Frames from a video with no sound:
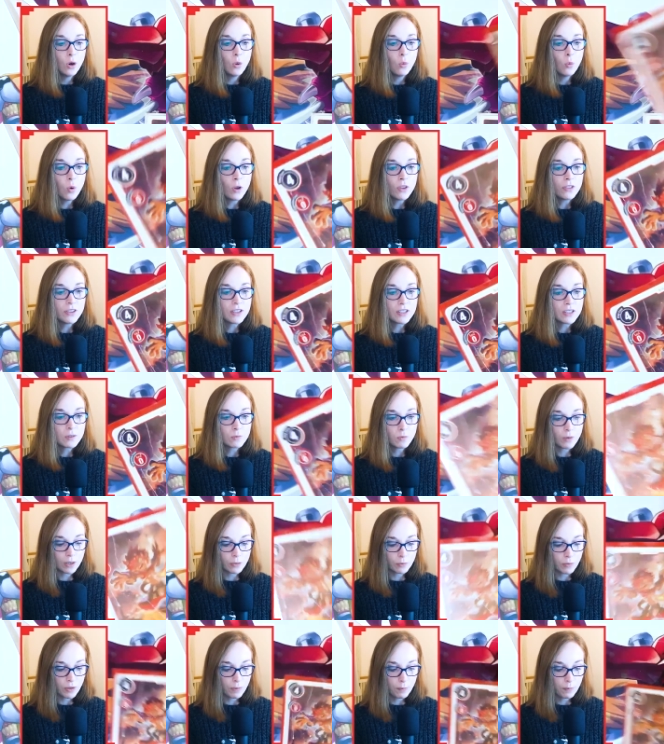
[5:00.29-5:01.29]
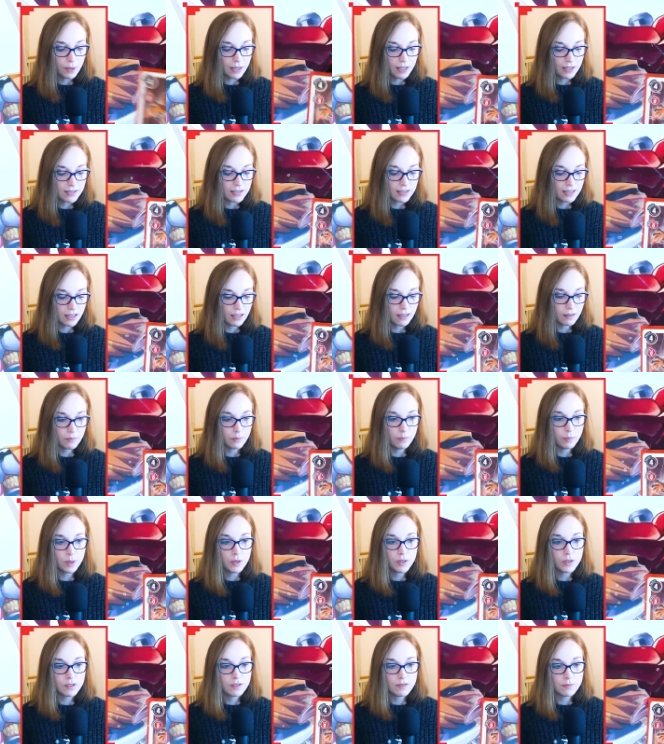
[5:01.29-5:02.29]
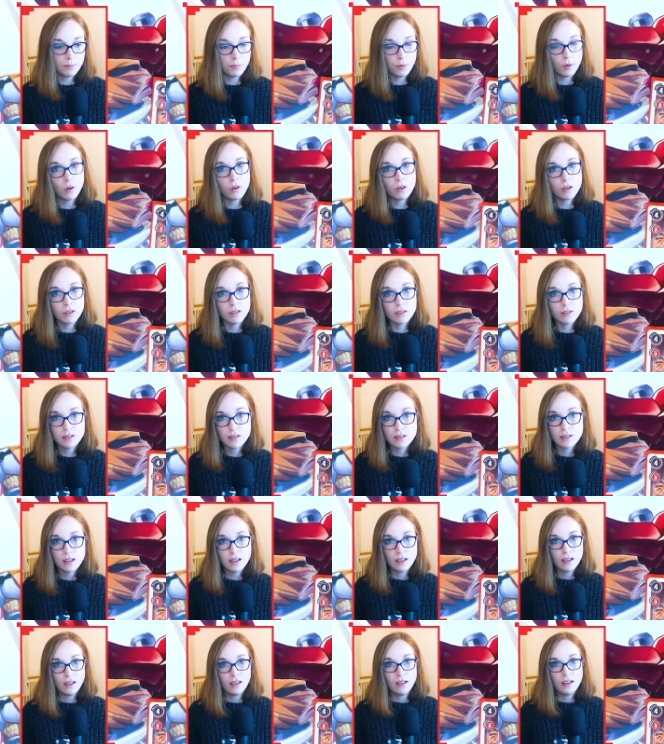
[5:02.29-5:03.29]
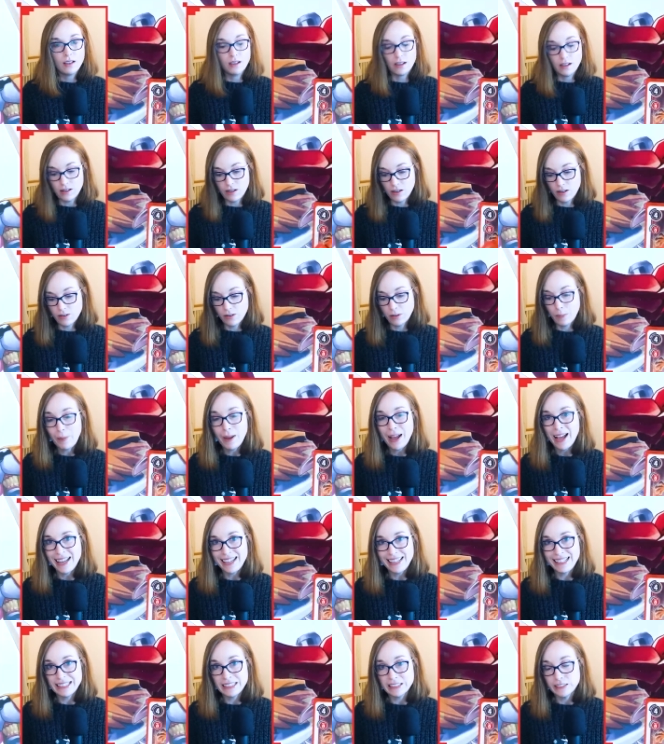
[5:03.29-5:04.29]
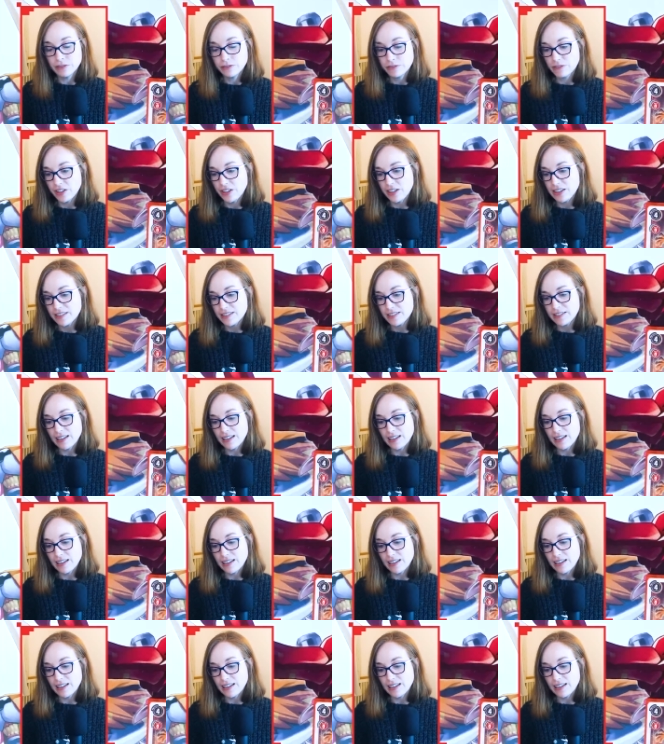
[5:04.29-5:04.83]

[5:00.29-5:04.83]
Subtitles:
want this one with piercing because blockers are a pain for this